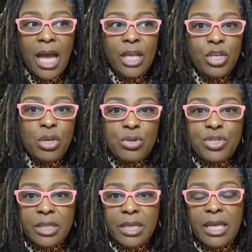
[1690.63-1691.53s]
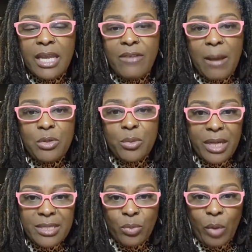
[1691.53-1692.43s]
Usually if I'm doing
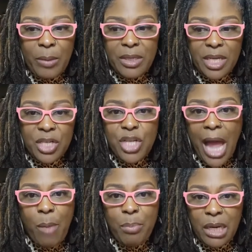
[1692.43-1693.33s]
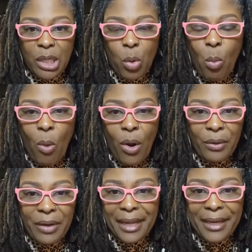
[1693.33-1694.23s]
a ceramic dish, I'll put a little
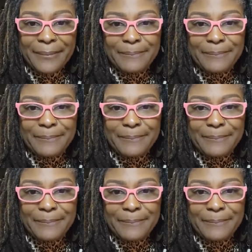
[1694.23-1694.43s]
water in it